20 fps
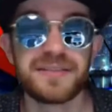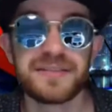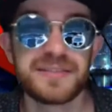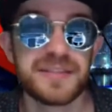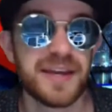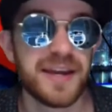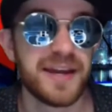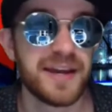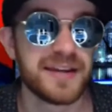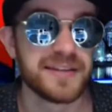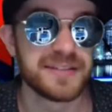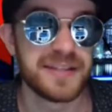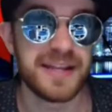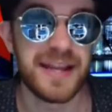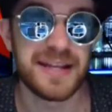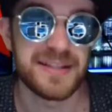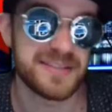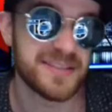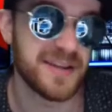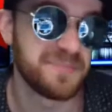to
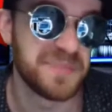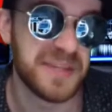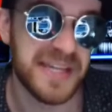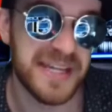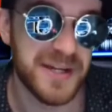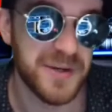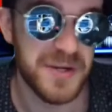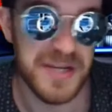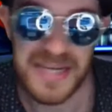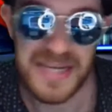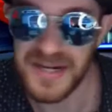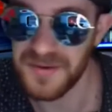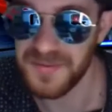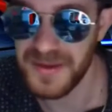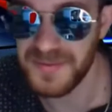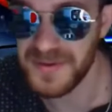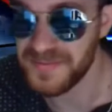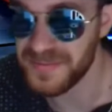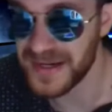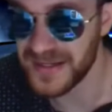get something going,
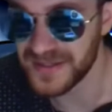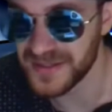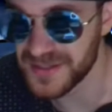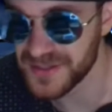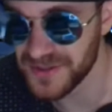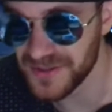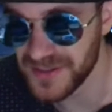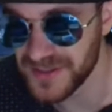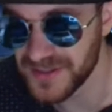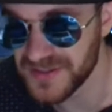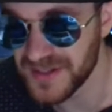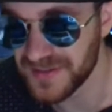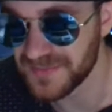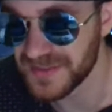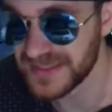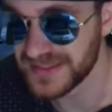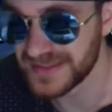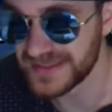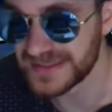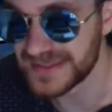maybe Bellator or
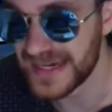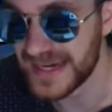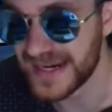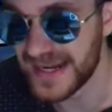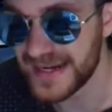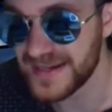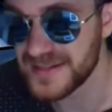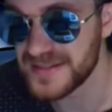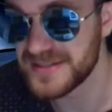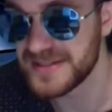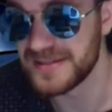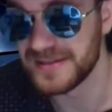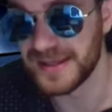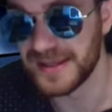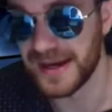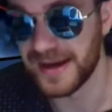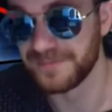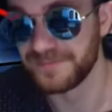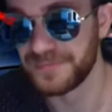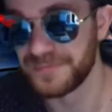something like that. I could see
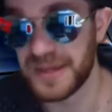that.